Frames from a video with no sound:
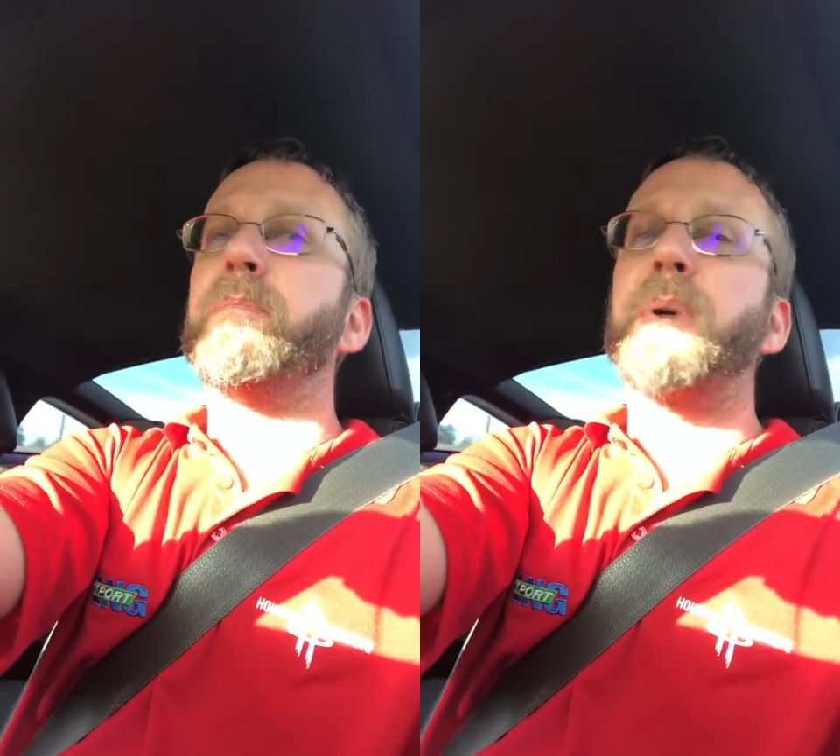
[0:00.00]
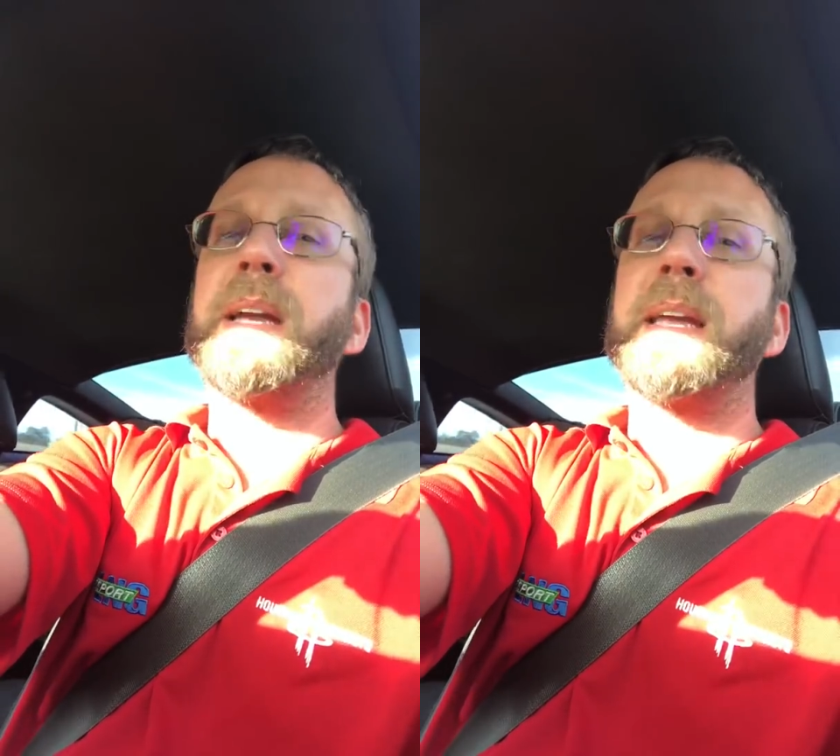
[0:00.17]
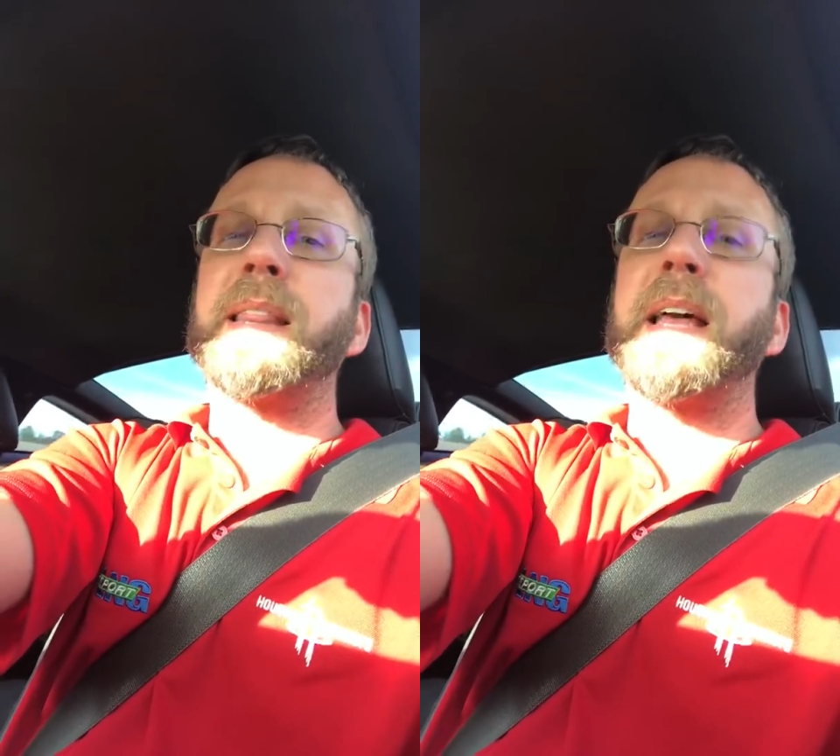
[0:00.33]

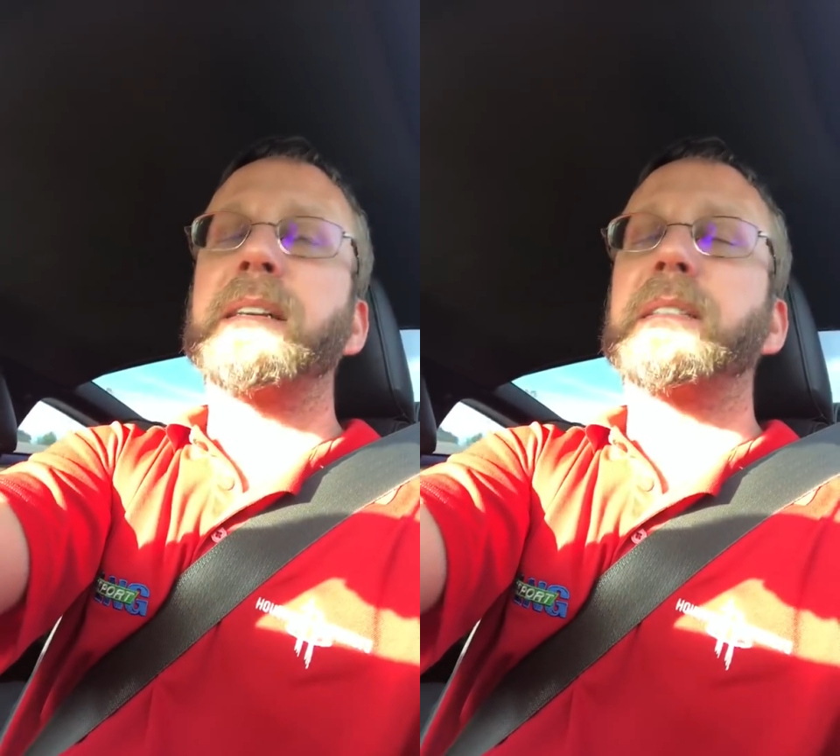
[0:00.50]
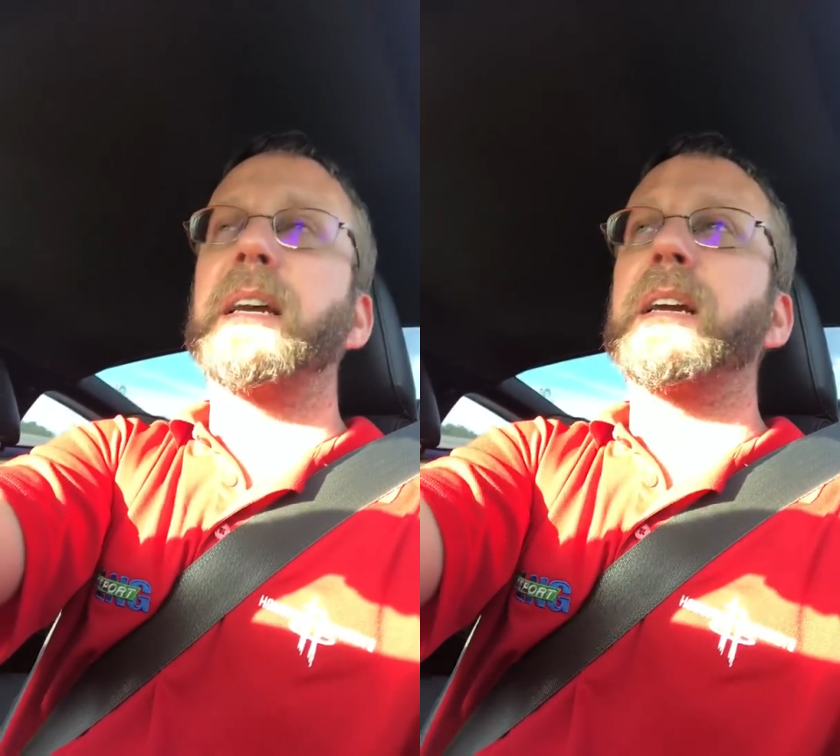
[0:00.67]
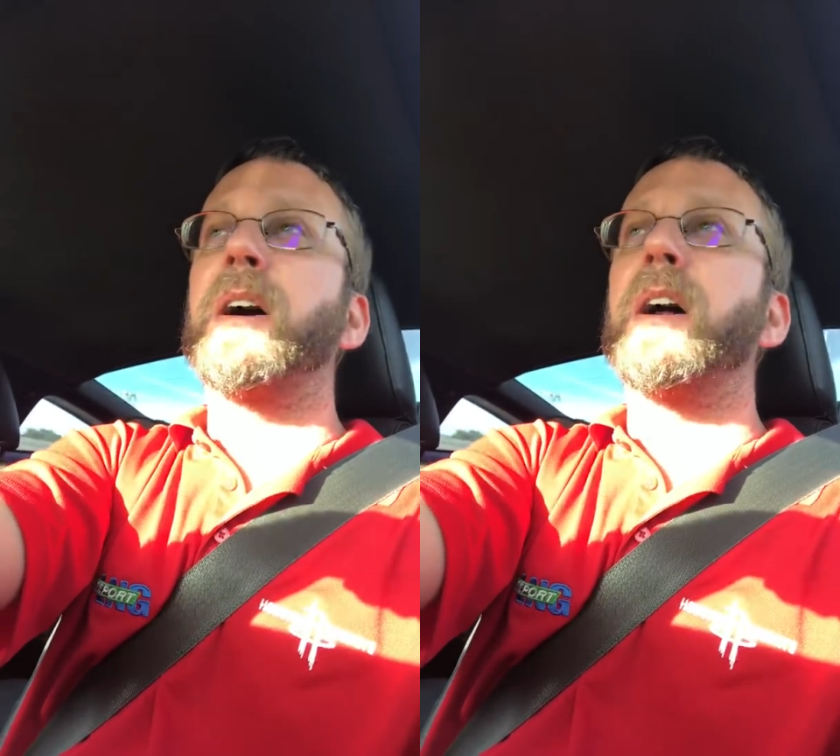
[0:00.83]
breaking that
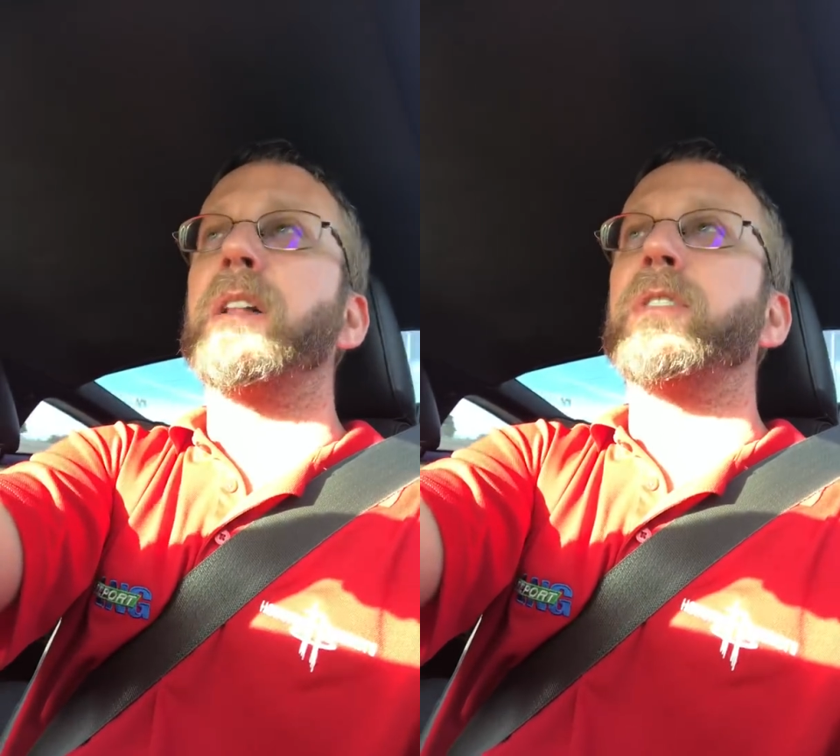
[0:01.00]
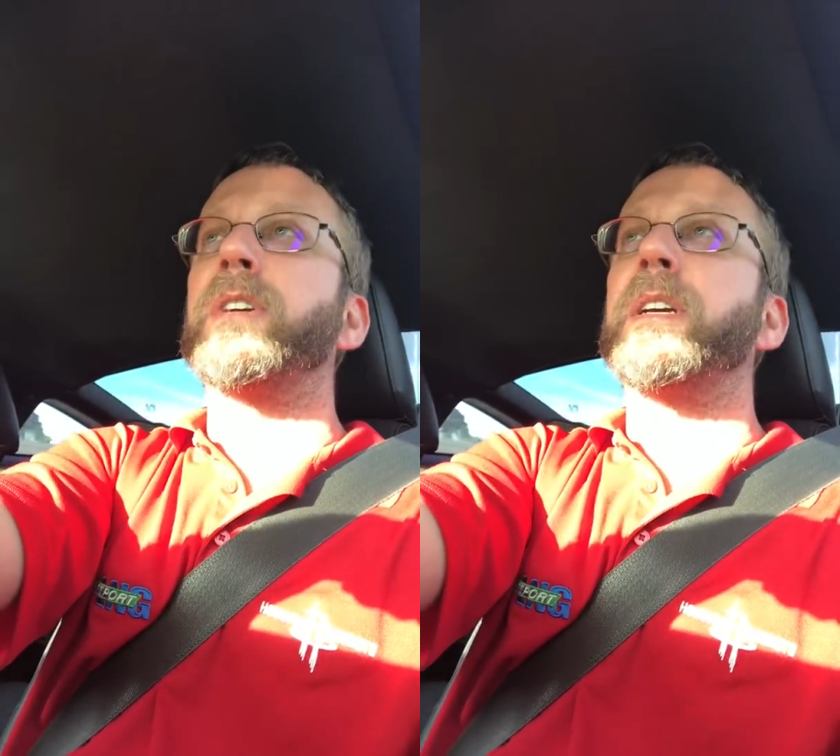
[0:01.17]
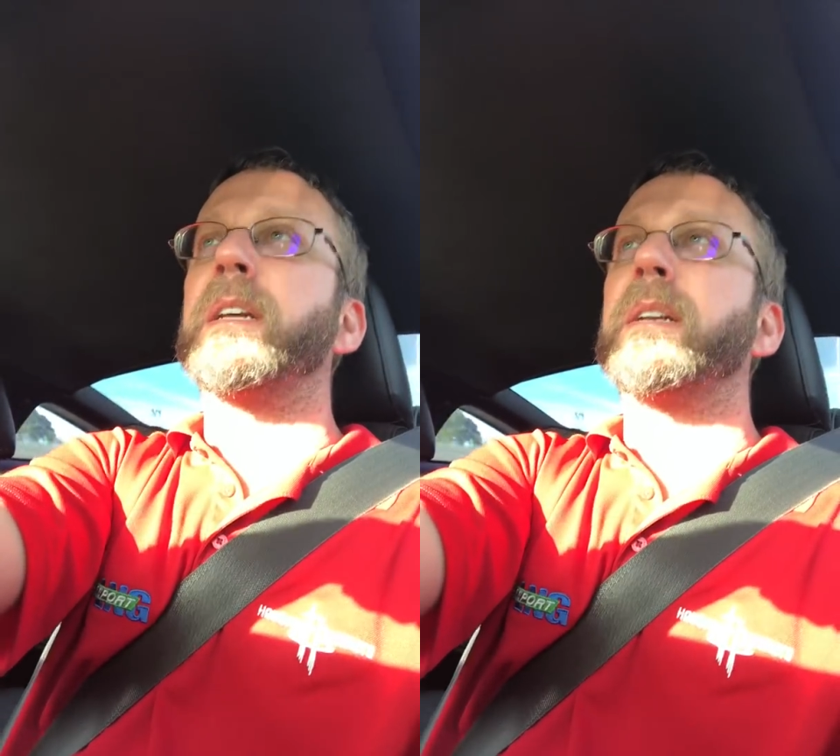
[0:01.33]

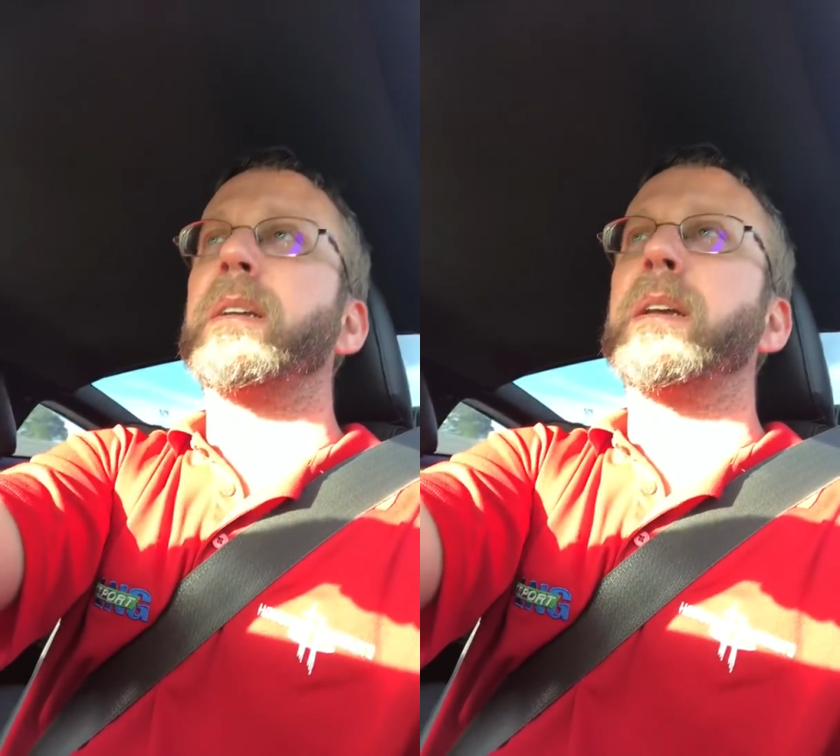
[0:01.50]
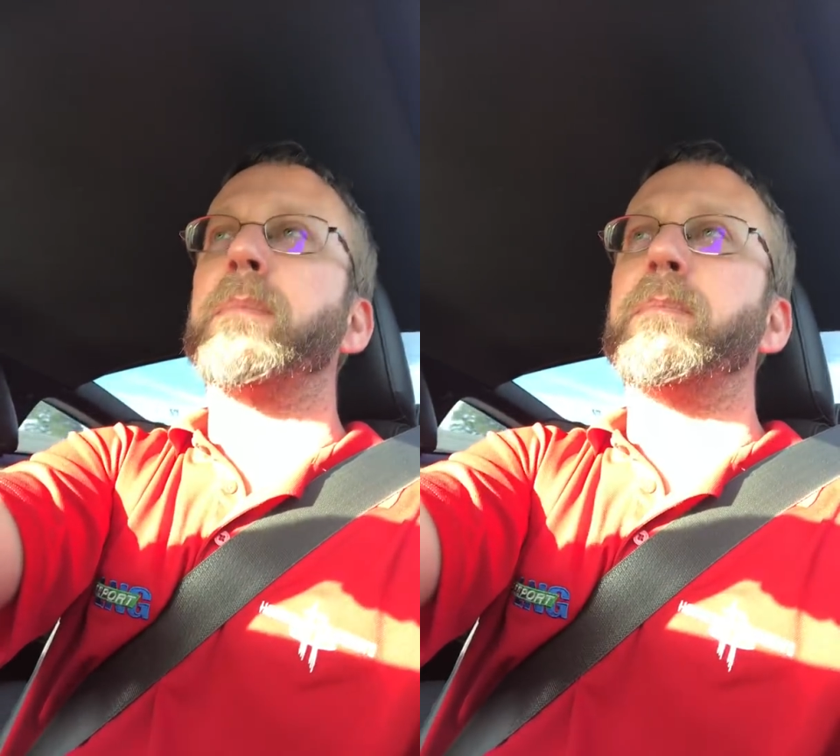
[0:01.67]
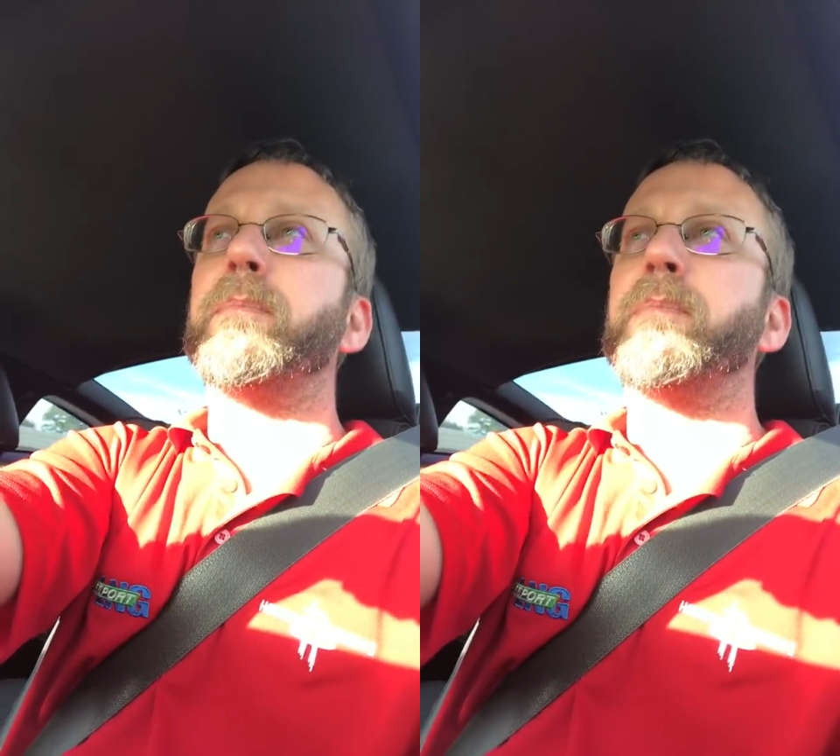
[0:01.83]
psychology
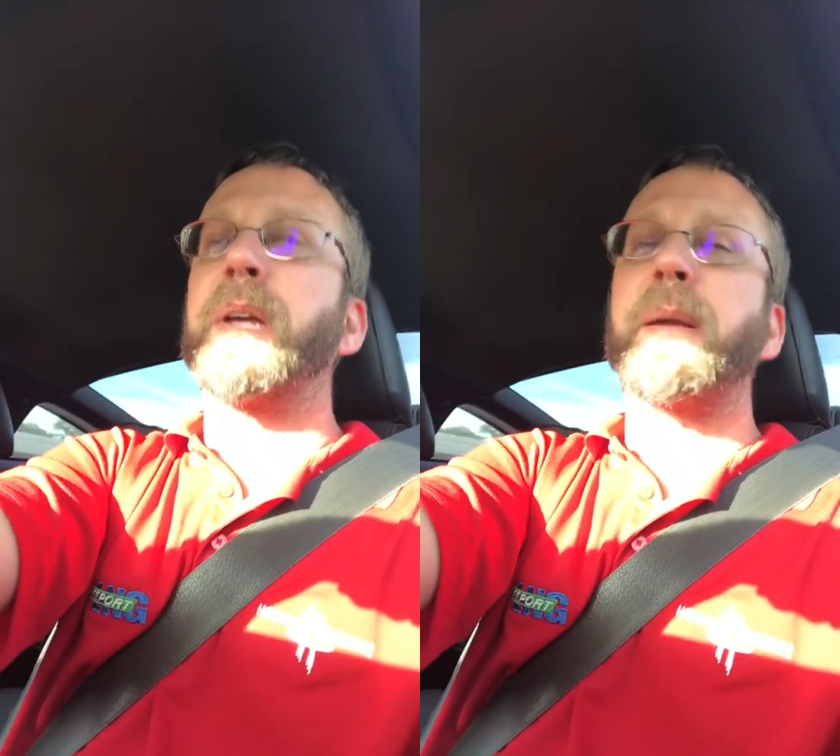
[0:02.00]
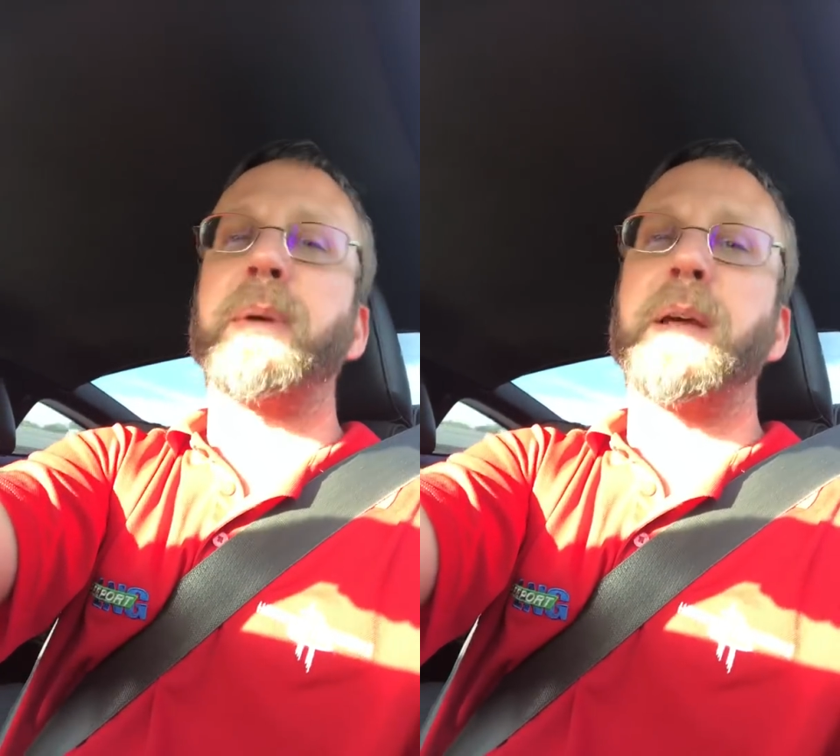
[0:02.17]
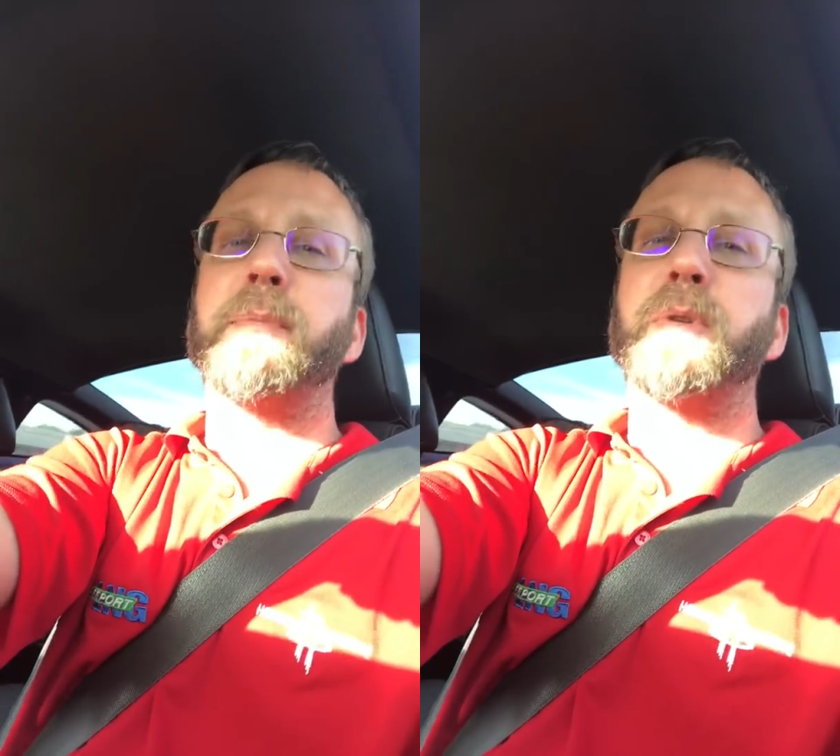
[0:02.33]
and
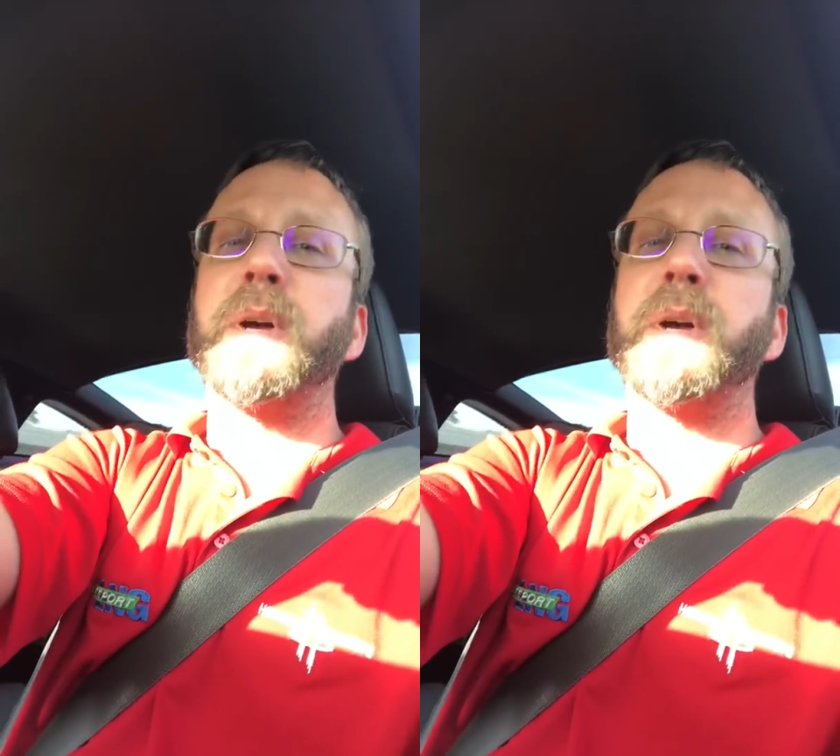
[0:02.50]
bringing me up